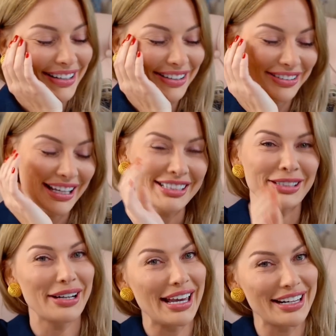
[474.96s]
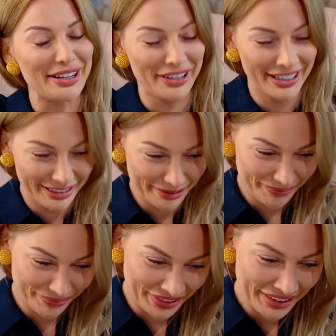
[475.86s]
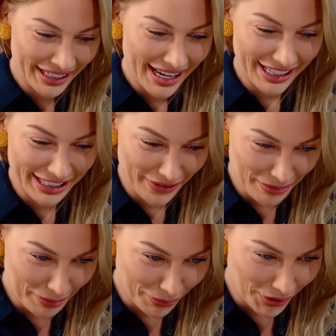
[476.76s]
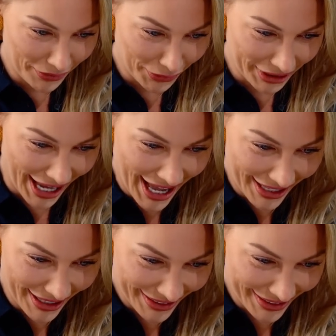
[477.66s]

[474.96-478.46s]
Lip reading: Oh, that's creative. I give him a point for that.